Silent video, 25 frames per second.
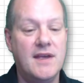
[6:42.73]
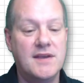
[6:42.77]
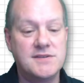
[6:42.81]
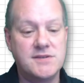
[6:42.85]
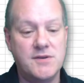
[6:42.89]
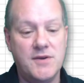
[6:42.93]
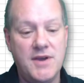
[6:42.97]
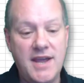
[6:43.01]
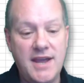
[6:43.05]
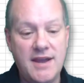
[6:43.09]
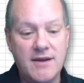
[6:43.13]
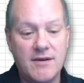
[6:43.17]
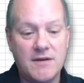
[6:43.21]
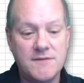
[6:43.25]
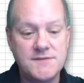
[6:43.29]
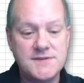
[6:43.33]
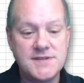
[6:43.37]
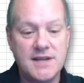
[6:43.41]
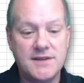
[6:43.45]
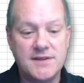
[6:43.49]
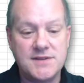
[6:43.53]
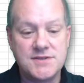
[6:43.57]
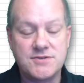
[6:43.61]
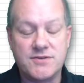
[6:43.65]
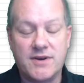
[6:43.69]
So here I've
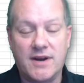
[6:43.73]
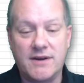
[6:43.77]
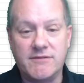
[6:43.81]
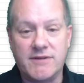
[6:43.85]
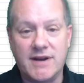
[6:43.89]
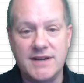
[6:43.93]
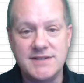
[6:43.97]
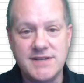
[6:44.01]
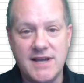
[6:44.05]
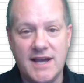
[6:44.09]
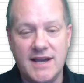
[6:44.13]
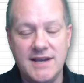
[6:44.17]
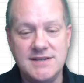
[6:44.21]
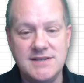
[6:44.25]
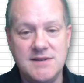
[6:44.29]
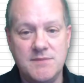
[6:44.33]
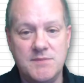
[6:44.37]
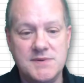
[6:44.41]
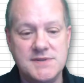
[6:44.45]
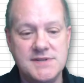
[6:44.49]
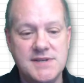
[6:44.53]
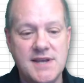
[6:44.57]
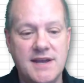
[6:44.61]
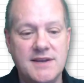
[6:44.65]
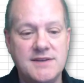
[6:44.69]
set the strike rate at
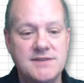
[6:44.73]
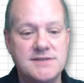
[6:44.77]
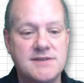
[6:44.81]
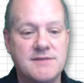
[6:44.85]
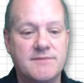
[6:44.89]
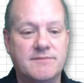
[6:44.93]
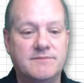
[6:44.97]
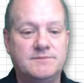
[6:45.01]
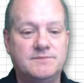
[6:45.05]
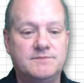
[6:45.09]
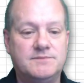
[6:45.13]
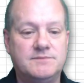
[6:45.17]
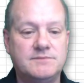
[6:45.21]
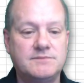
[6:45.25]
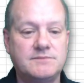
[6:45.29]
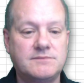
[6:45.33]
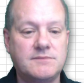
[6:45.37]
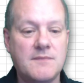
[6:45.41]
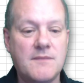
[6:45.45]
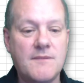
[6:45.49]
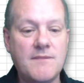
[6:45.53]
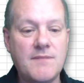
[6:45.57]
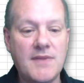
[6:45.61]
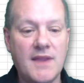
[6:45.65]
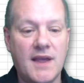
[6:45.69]
80%.
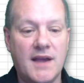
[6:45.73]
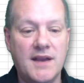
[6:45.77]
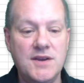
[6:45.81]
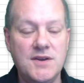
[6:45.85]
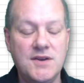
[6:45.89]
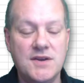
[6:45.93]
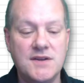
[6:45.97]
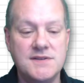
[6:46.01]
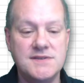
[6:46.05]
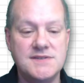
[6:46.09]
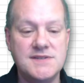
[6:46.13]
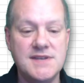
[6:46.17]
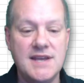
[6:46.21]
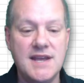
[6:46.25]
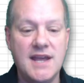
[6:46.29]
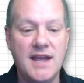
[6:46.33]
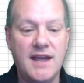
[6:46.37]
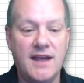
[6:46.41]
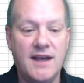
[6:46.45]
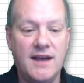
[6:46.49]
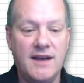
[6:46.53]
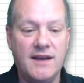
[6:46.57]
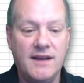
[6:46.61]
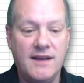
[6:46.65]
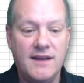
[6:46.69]
And you can see
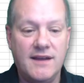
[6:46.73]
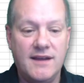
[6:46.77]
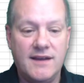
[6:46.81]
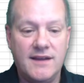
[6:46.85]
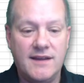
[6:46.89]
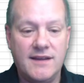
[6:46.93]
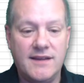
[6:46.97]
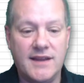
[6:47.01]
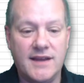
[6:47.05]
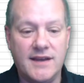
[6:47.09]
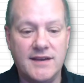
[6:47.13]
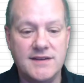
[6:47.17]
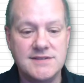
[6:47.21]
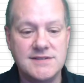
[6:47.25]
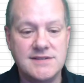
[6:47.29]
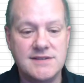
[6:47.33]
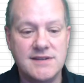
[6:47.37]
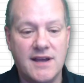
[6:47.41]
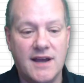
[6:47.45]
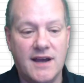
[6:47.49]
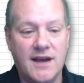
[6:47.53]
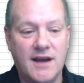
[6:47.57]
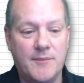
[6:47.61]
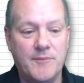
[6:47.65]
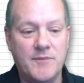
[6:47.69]
here that
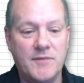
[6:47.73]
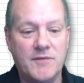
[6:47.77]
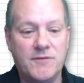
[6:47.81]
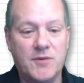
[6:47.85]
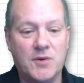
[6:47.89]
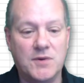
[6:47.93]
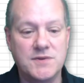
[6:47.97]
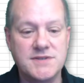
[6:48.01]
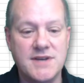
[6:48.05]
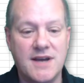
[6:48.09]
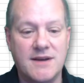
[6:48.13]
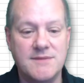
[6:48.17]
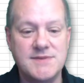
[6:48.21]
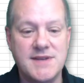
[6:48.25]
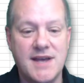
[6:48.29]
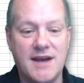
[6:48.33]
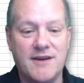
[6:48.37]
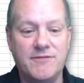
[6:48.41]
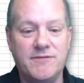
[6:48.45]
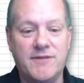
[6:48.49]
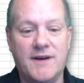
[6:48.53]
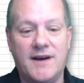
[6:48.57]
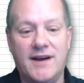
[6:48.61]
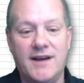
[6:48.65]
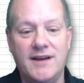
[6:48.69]
4 times out
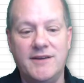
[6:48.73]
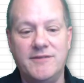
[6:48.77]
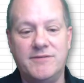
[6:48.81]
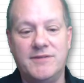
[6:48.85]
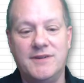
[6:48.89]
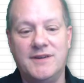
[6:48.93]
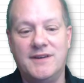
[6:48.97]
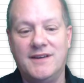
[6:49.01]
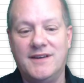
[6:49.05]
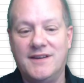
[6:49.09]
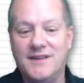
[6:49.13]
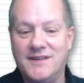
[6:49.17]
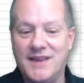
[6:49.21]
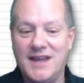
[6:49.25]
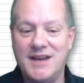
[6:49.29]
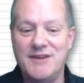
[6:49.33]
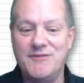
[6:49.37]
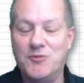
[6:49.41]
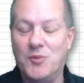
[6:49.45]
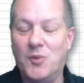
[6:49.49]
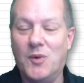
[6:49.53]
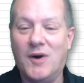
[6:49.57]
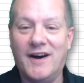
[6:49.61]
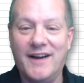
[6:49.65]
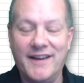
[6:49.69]
of 5,
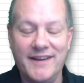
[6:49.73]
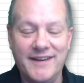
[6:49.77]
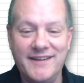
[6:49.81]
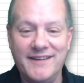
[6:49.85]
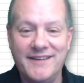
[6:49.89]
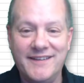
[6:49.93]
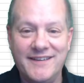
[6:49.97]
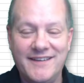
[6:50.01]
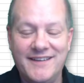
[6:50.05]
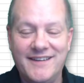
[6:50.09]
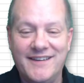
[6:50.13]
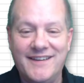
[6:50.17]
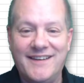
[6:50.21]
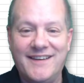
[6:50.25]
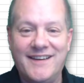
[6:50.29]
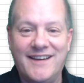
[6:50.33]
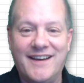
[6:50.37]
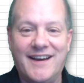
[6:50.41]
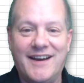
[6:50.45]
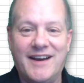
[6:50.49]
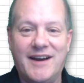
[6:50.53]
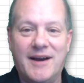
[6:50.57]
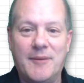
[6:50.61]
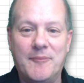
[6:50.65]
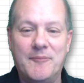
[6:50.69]
they've won
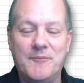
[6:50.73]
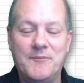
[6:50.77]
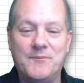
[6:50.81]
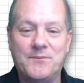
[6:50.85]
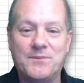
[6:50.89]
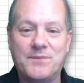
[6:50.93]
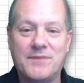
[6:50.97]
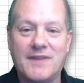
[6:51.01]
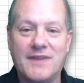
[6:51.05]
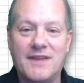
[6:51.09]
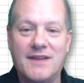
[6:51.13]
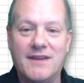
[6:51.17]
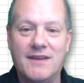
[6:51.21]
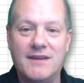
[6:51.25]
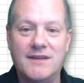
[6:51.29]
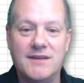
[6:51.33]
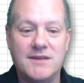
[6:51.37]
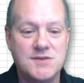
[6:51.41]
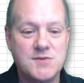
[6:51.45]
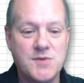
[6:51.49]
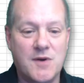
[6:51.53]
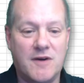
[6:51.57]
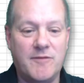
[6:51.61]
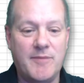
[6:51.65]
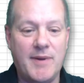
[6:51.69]

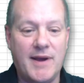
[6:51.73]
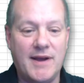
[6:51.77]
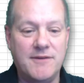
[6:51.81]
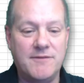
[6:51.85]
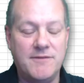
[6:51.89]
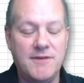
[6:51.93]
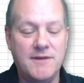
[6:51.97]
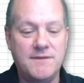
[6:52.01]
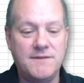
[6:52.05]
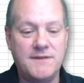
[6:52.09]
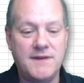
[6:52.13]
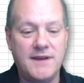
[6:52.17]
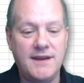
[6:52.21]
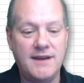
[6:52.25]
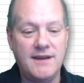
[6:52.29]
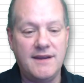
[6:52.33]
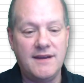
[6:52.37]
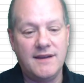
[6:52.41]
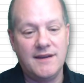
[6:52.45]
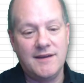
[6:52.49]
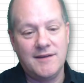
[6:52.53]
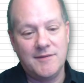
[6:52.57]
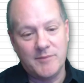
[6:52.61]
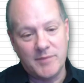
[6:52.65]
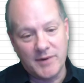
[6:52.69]

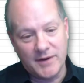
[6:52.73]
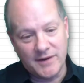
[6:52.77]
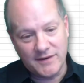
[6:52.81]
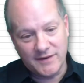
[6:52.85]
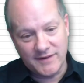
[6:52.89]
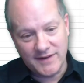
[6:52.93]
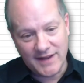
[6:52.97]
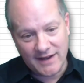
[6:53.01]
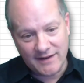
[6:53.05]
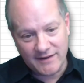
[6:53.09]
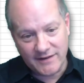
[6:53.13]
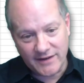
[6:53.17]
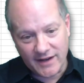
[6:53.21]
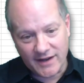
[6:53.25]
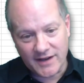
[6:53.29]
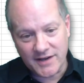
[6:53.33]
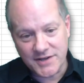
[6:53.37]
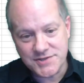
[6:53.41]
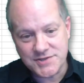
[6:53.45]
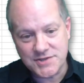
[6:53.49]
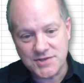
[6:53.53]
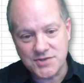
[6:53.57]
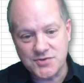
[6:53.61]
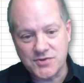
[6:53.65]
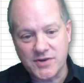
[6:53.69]
£12.50. But that
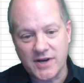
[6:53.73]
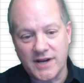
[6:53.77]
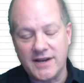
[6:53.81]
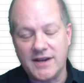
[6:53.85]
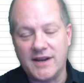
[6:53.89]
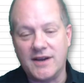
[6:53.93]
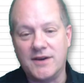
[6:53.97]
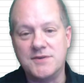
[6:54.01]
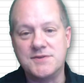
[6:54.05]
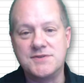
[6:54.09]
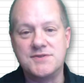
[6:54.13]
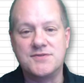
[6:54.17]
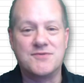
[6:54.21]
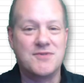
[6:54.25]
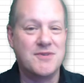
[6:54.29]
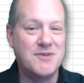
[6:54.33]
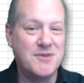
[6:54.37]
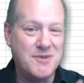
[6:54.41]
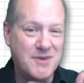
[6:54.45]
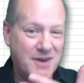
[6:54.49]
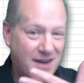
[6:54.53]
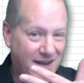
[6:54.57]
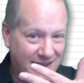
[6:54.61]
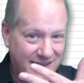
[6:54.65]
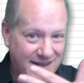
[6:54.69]
last trade goes
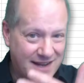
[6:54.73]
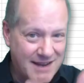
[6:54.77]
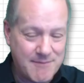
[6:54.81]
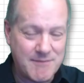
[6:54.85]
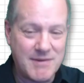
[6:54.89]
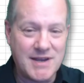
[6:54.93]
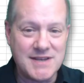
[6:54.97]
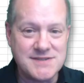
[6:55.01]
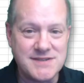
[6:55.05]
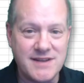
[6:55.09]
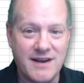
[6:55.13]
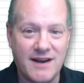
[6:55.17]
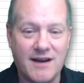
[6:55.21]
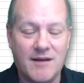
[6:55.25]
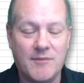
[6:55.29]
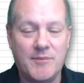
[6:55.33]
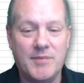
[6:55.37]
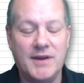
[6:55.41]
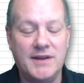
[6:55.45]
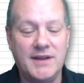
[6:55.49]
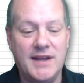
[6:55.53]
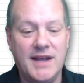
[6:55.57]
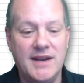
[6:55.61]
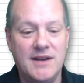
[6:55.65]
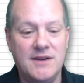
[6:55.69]
through and they mess it up
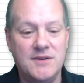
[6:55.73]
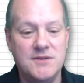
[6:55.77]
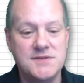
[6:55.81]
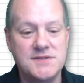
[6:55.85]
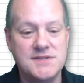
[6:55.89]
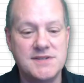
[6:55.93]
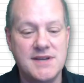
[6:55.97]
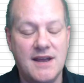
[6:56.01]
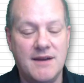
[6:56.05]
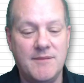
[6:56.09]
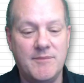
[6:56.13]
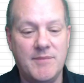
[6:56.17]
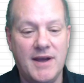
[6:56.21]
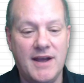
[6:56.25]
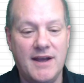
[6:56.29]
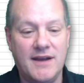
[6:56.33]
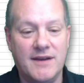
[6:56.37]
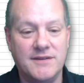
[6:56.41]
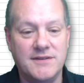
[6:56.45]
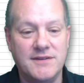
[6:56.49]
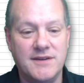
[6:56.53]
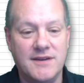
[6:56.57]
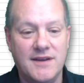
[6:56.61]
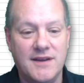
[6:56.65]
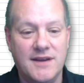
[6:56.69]
and they lose
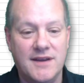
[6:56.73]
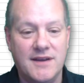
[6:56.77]
£10.